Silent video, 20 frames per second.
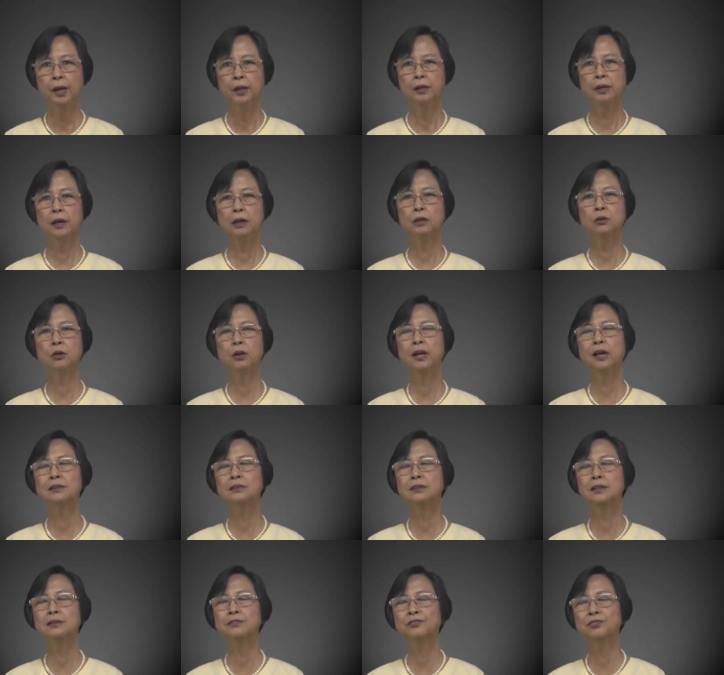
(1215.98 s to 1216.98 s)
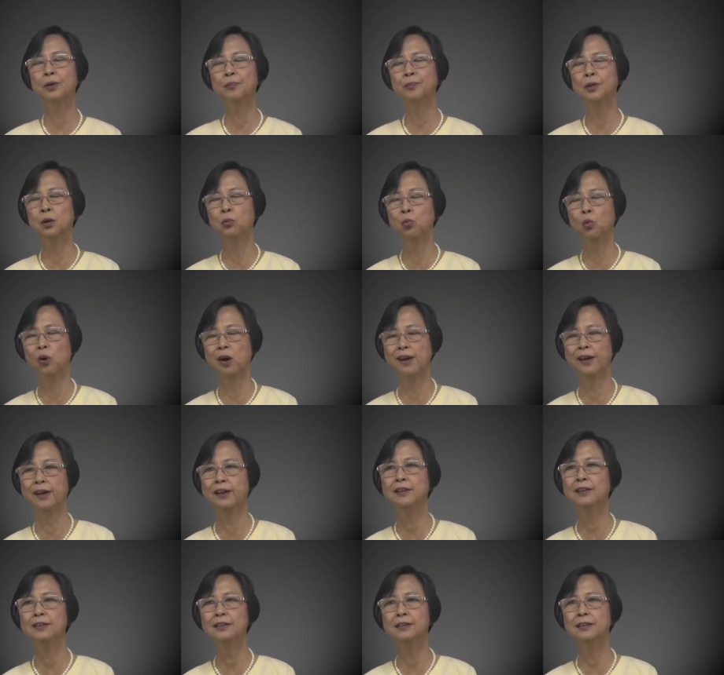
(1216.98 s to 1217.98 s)
They are collected from the
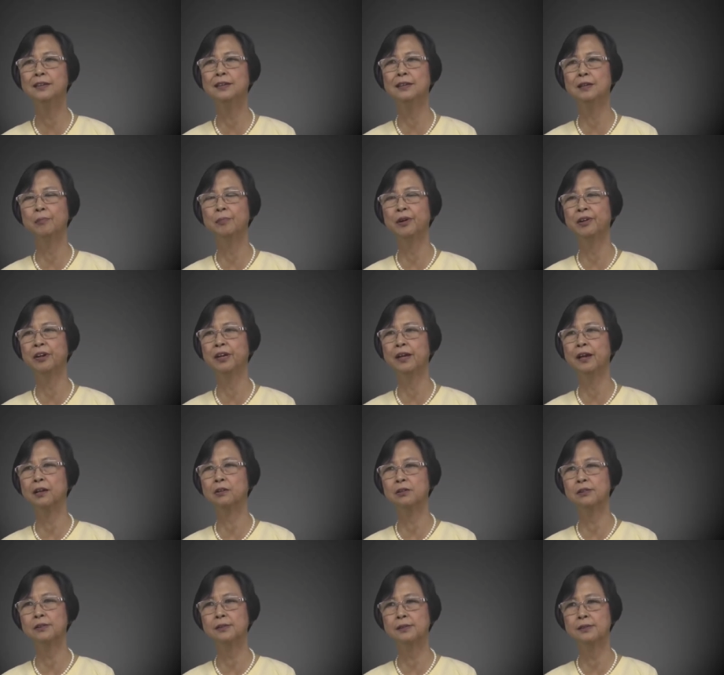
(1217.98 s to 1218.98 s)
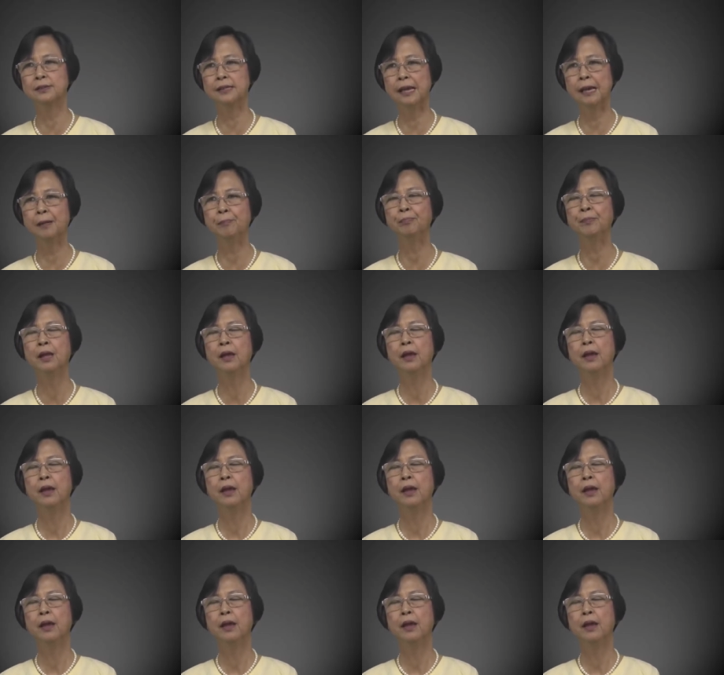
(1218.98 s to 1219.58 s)
wild in the marine ecosystem